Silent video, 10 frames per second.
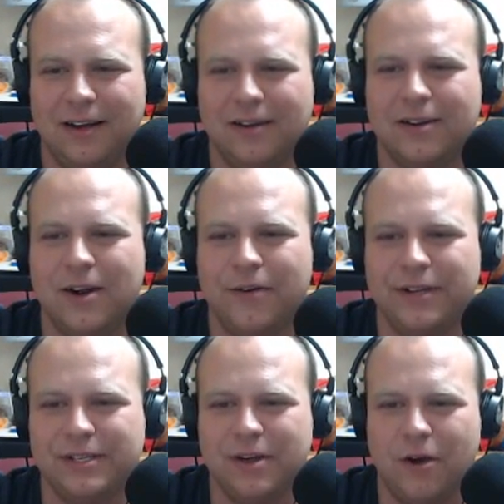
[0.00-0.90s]

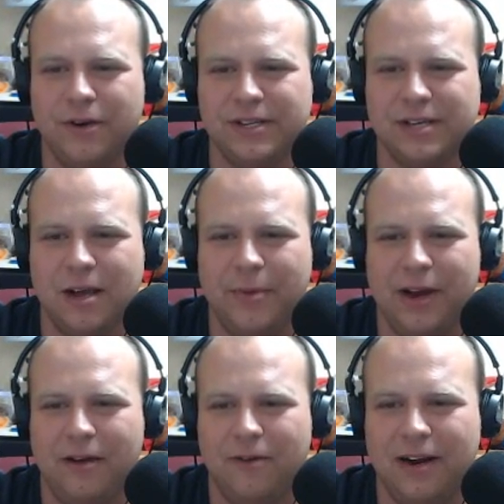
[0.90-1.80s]
Cody's
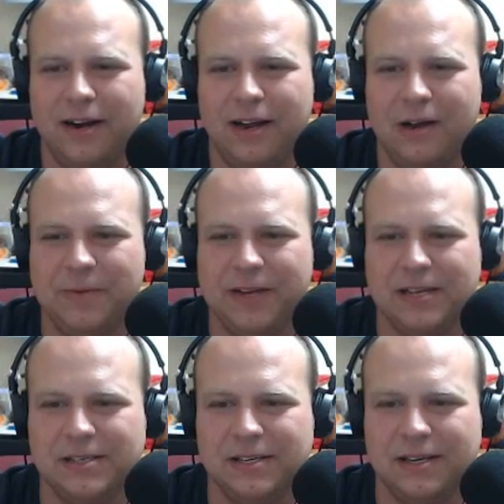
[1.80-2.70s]
coming out right now, I'm
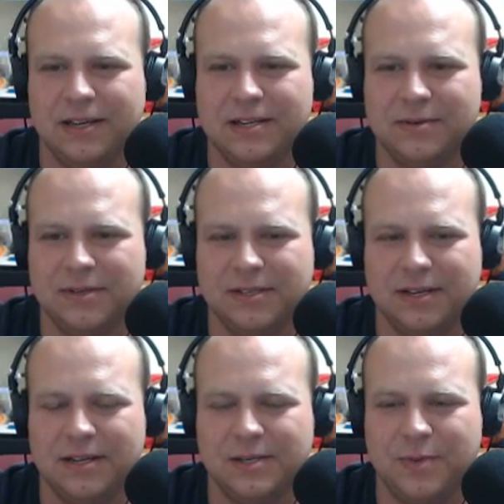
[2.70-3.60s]
guessing. That's
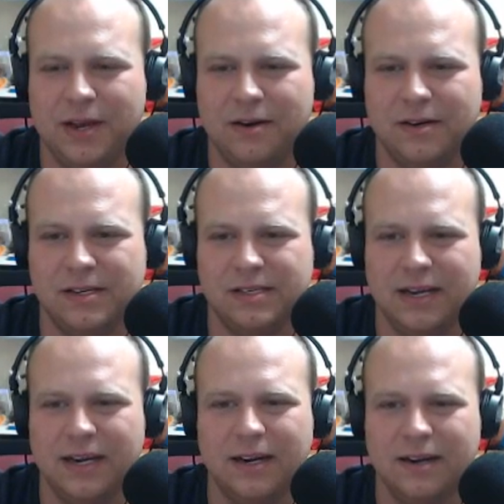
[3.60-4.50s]
what Spider is
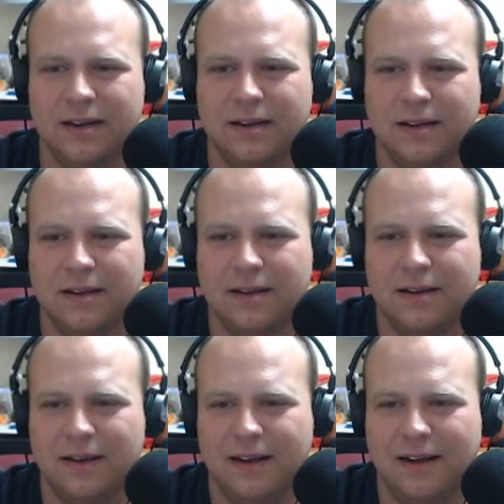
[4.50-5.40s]
saying.
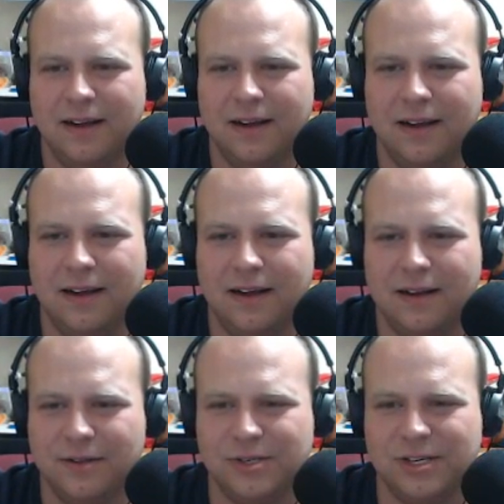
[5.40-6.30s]

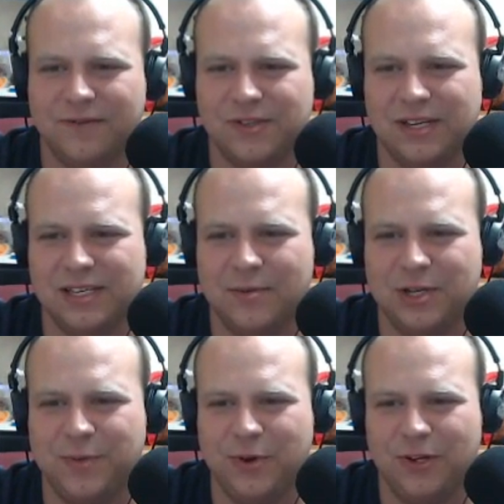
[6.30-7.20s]
Glue Sniffer says, I
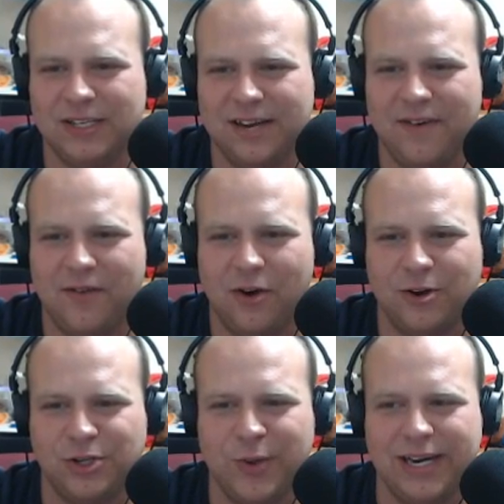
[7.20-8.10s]
must be old because I've never
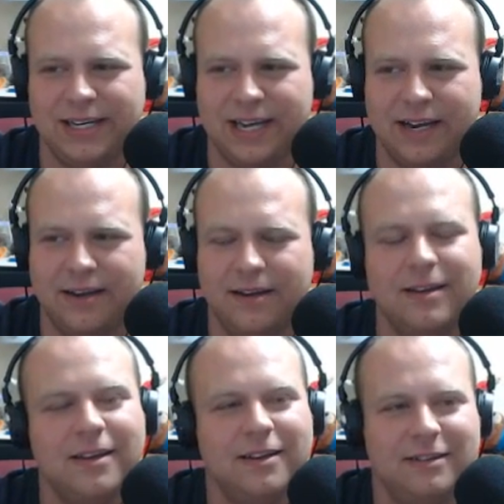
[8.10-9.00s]
heard of TweetDeck.
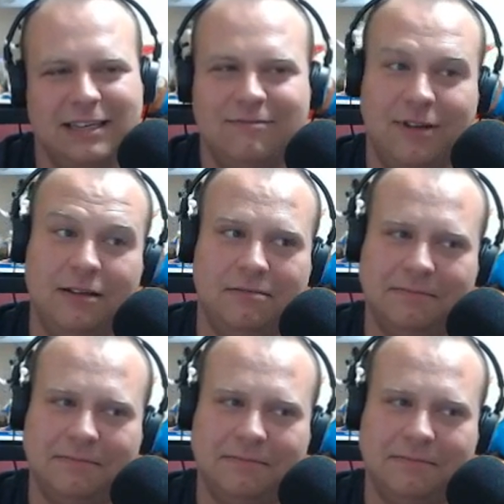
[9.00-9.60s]
Yeah, well.